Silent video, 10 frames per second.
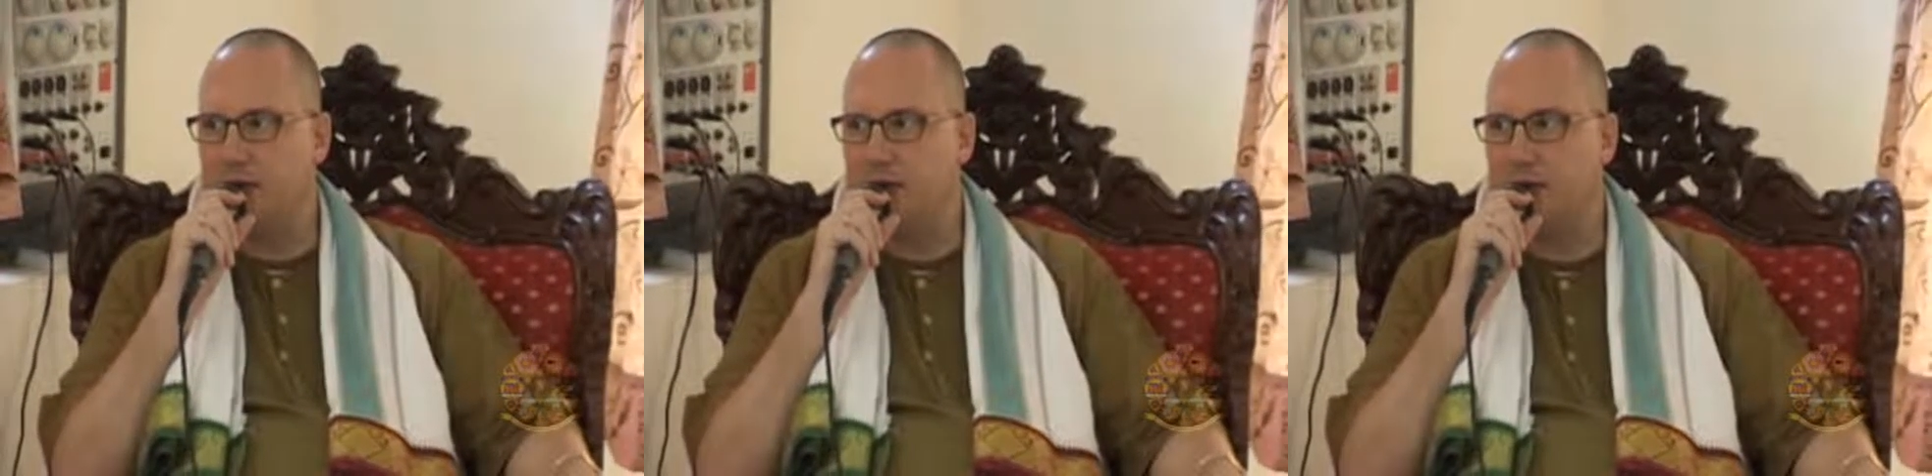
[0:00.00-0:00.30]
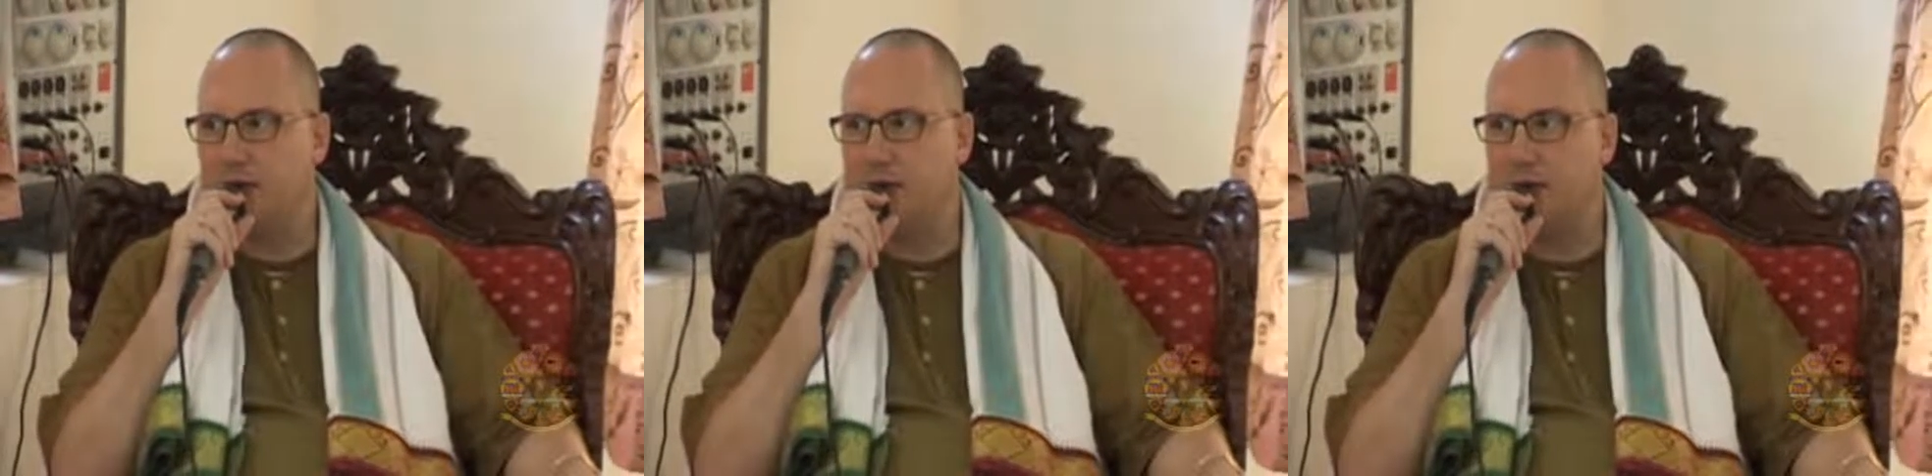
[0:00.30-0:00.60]

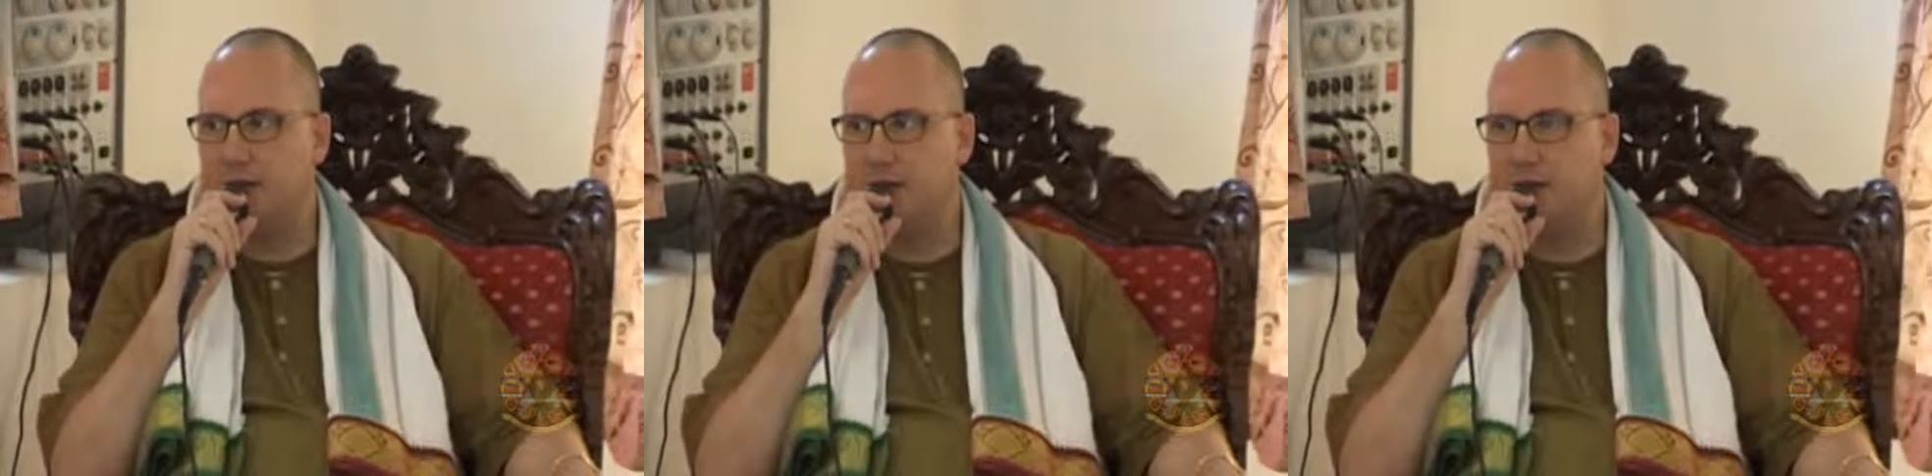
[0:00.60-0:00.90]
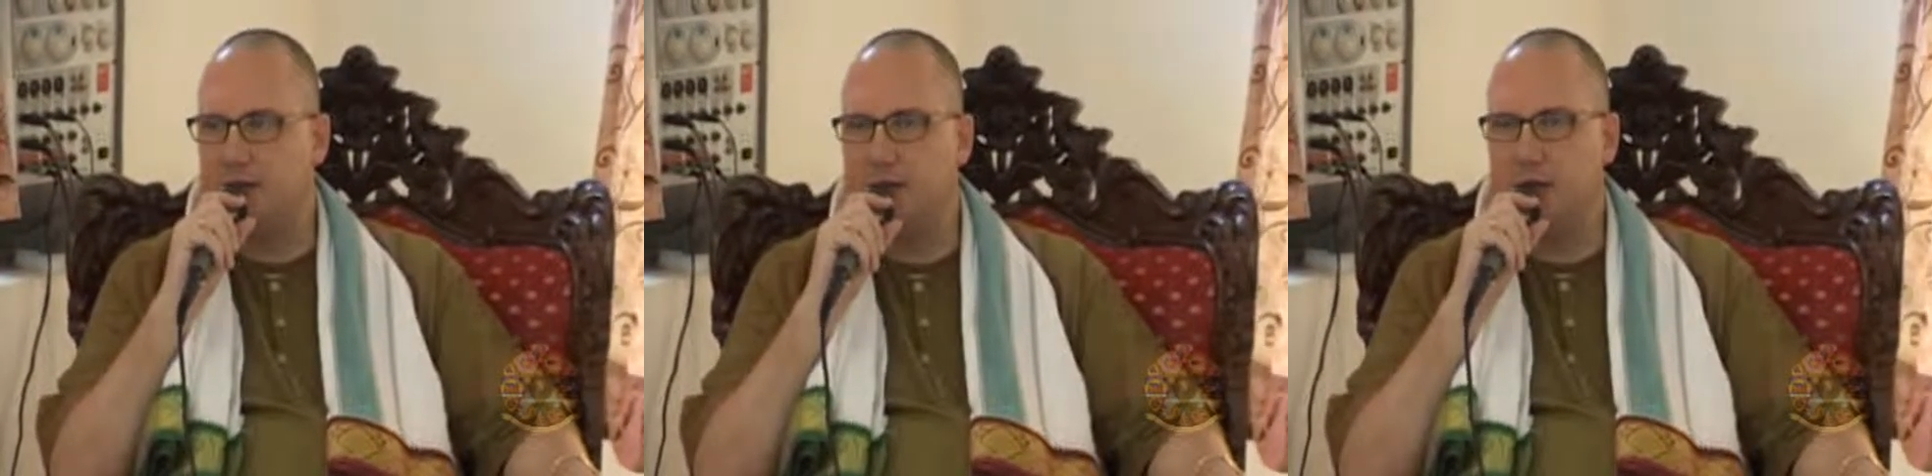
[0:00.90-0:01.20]
religious
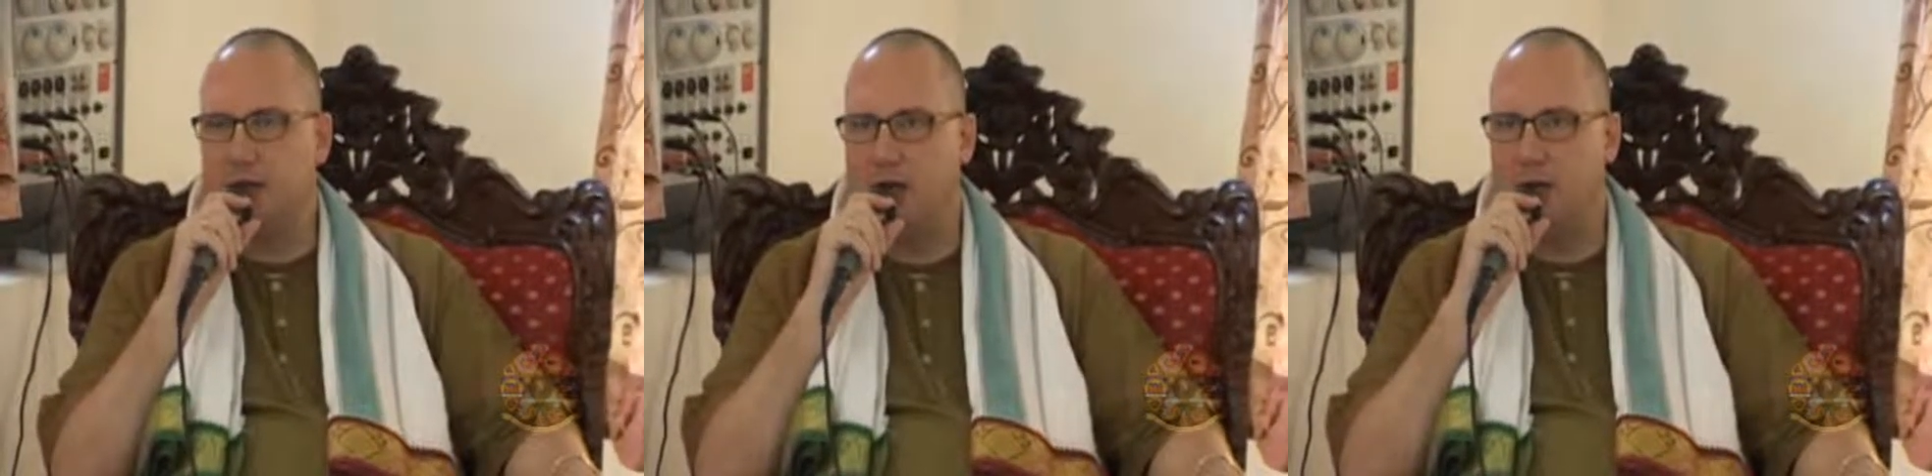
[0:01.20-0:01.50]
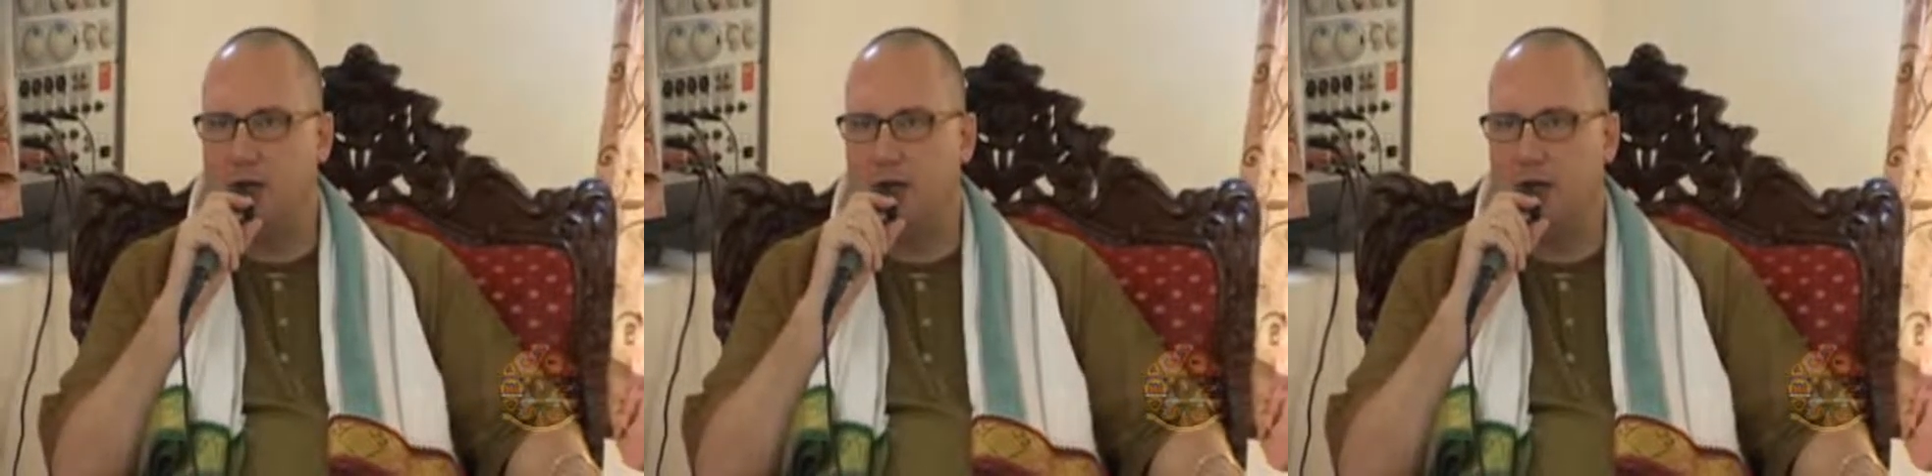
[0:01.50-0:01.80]
organizations,
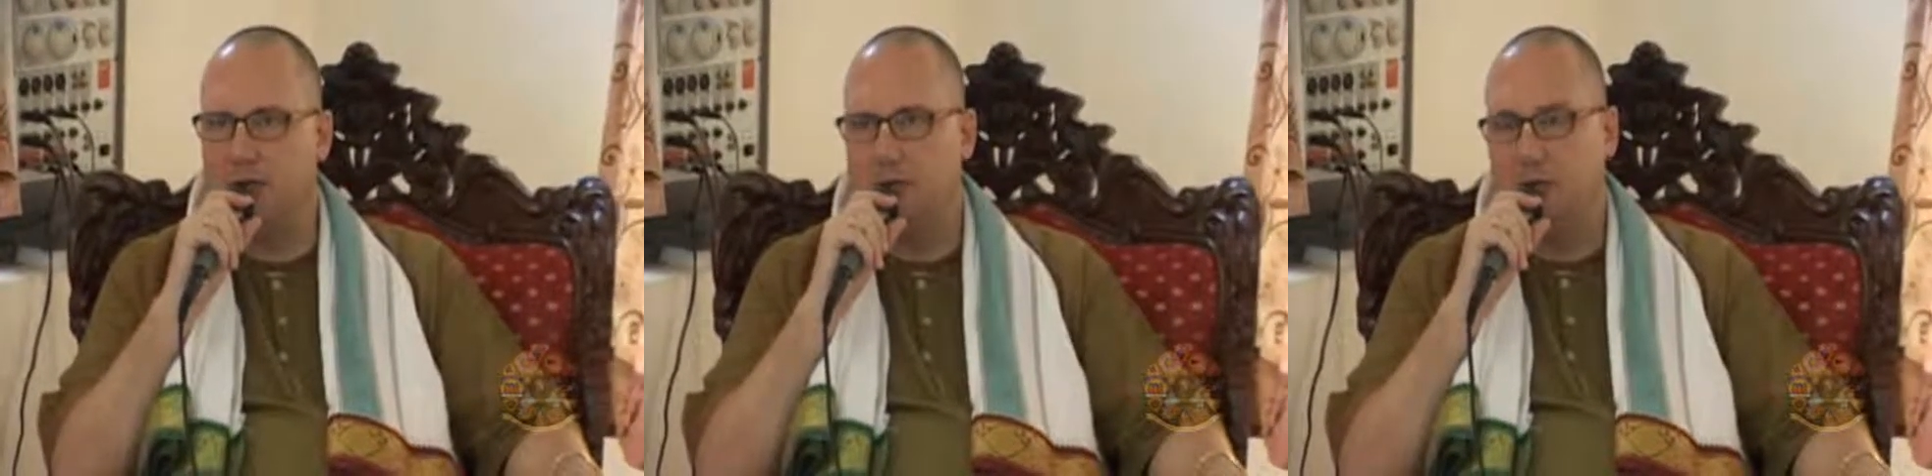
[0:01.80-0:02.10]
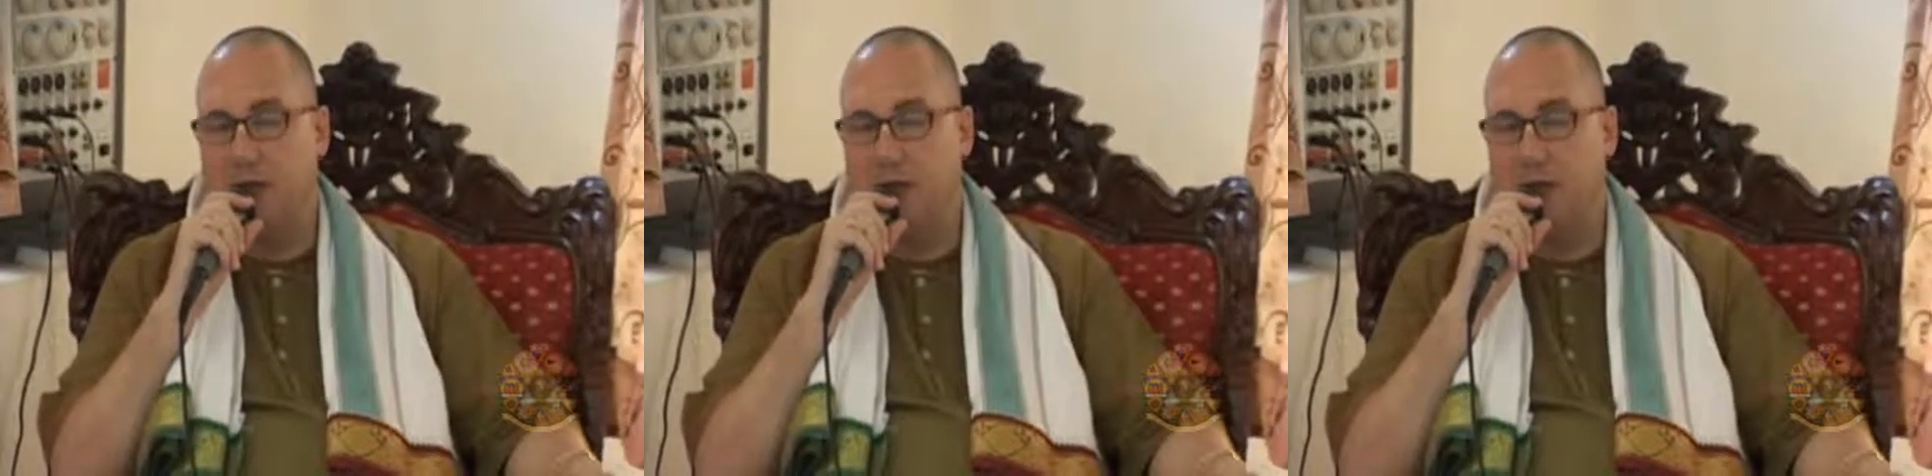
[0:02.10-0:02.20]
how they